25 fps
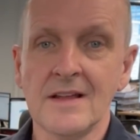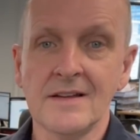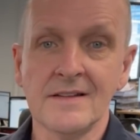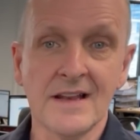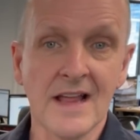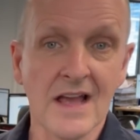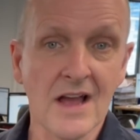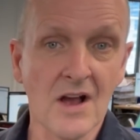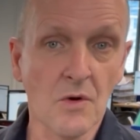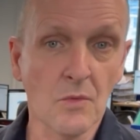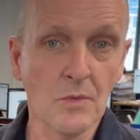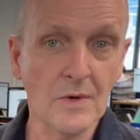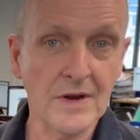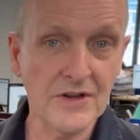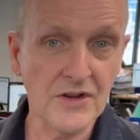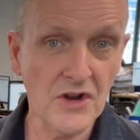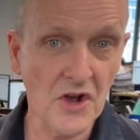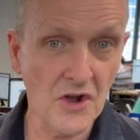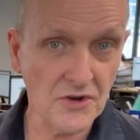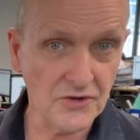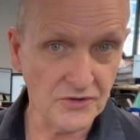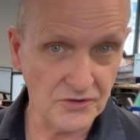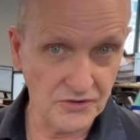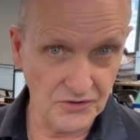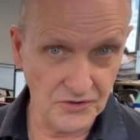Now, we
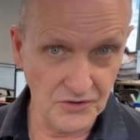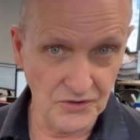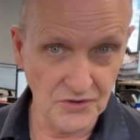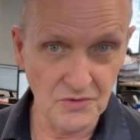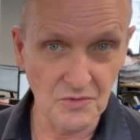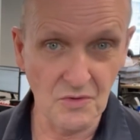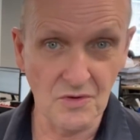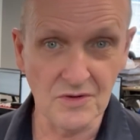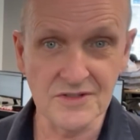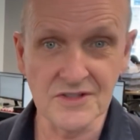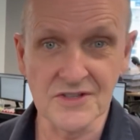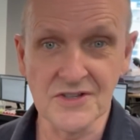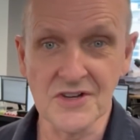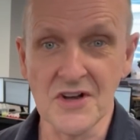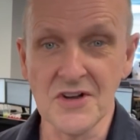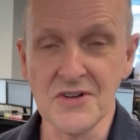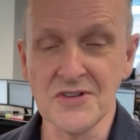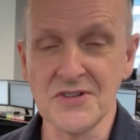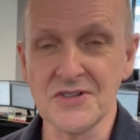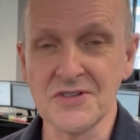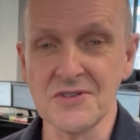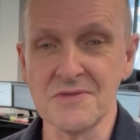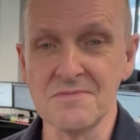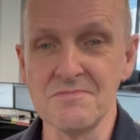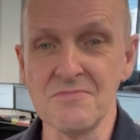know you want to know
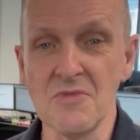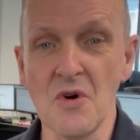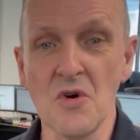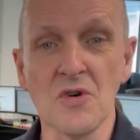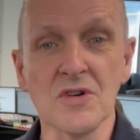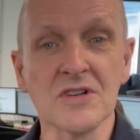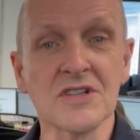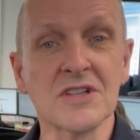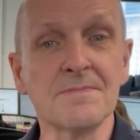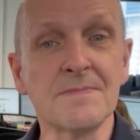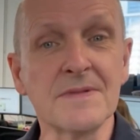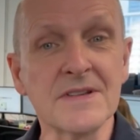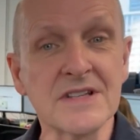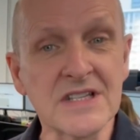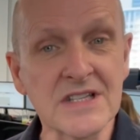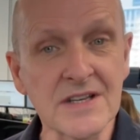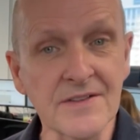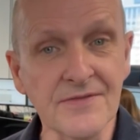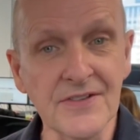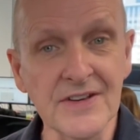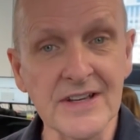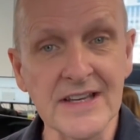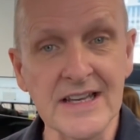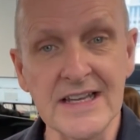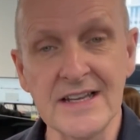some more
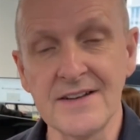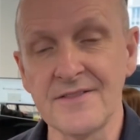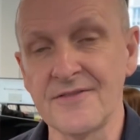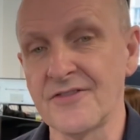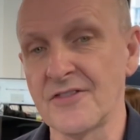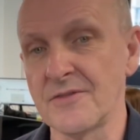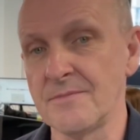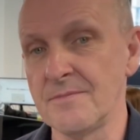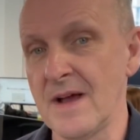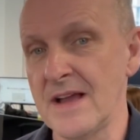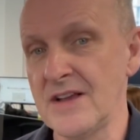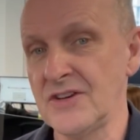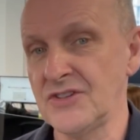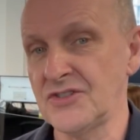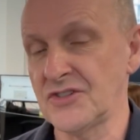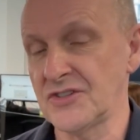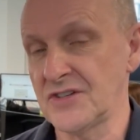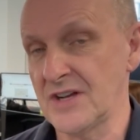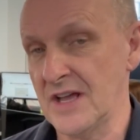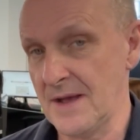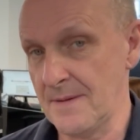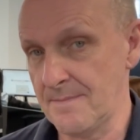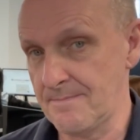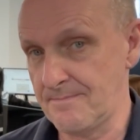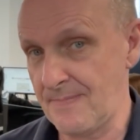specific
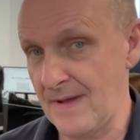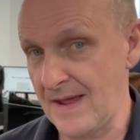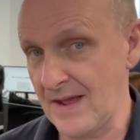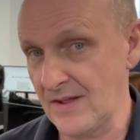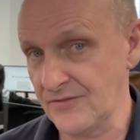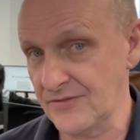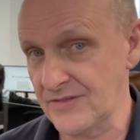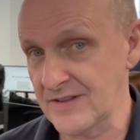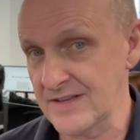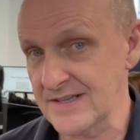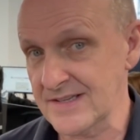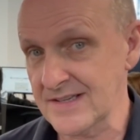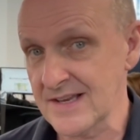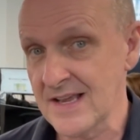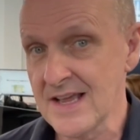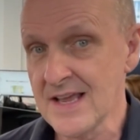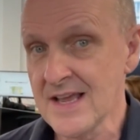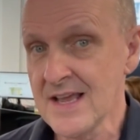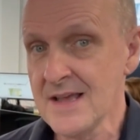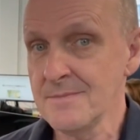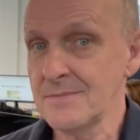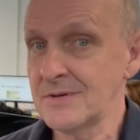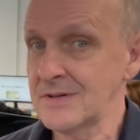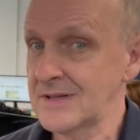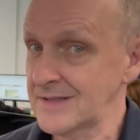information about this,
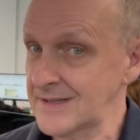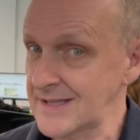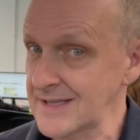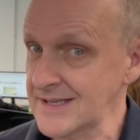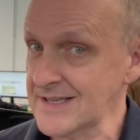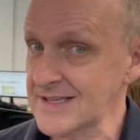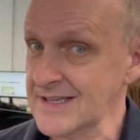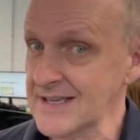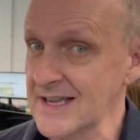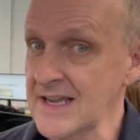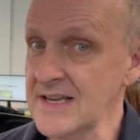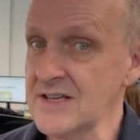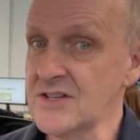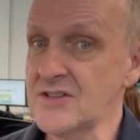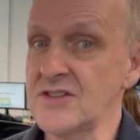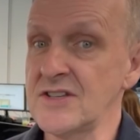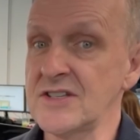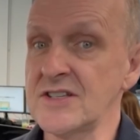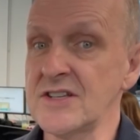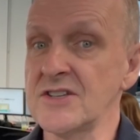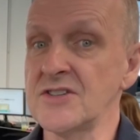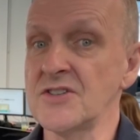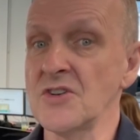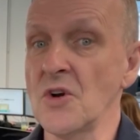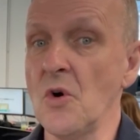but at this stage,
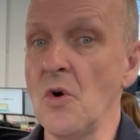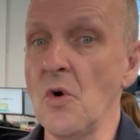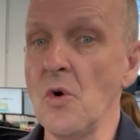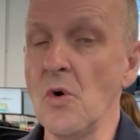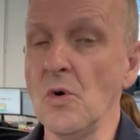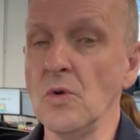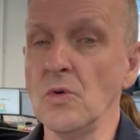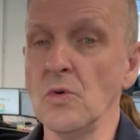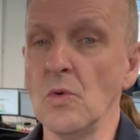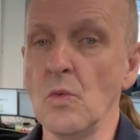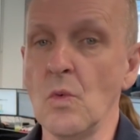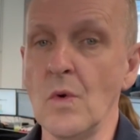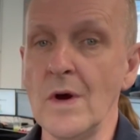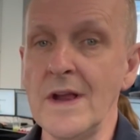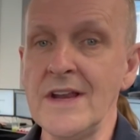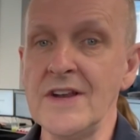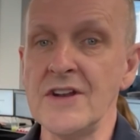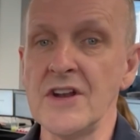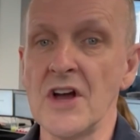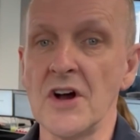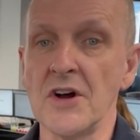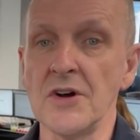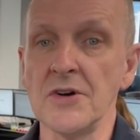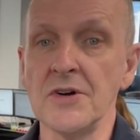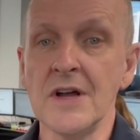this is all we
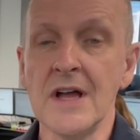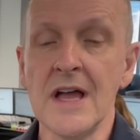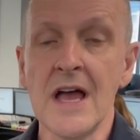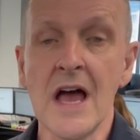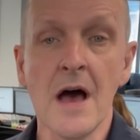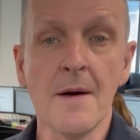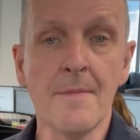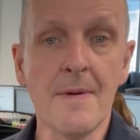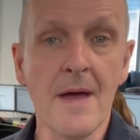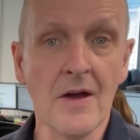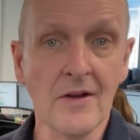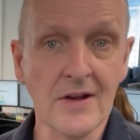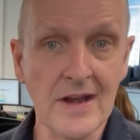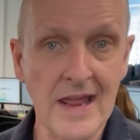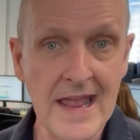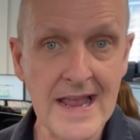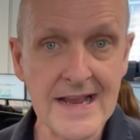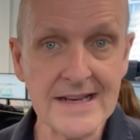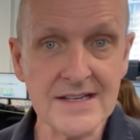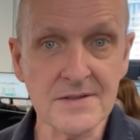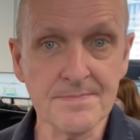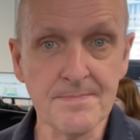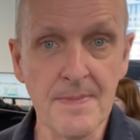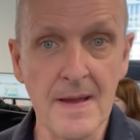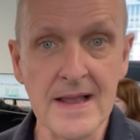know about
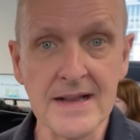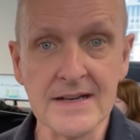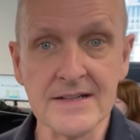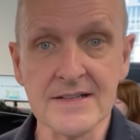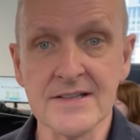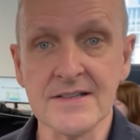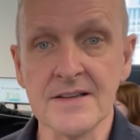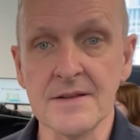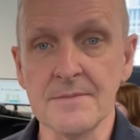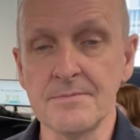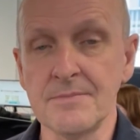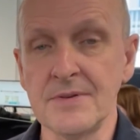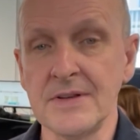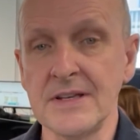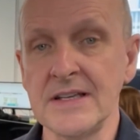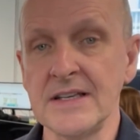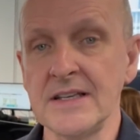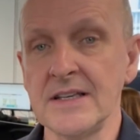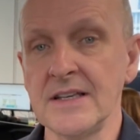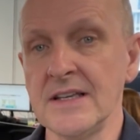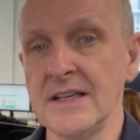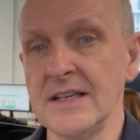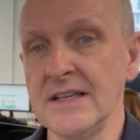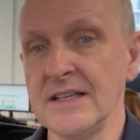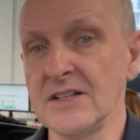expats
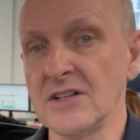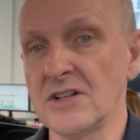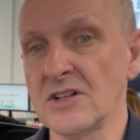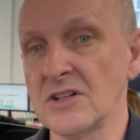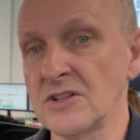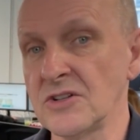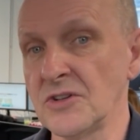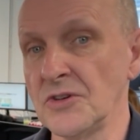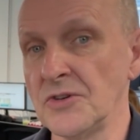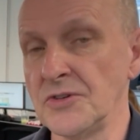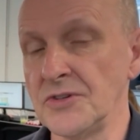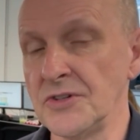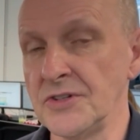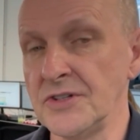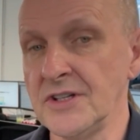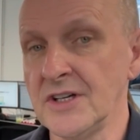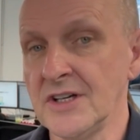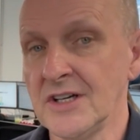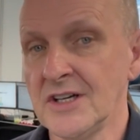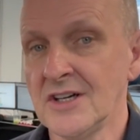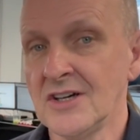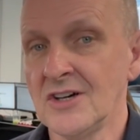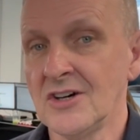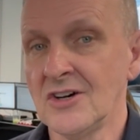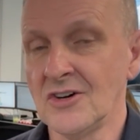being included
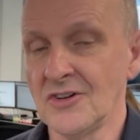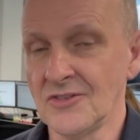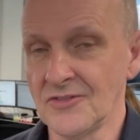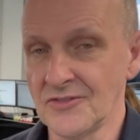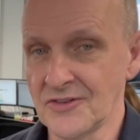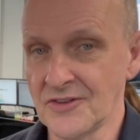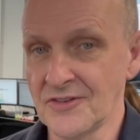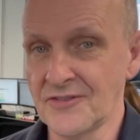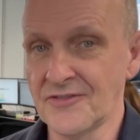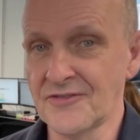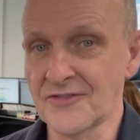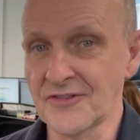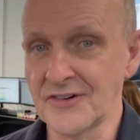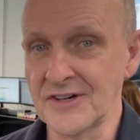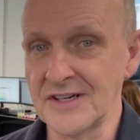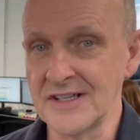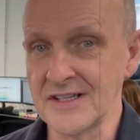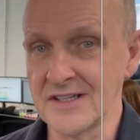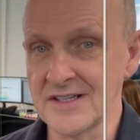on the free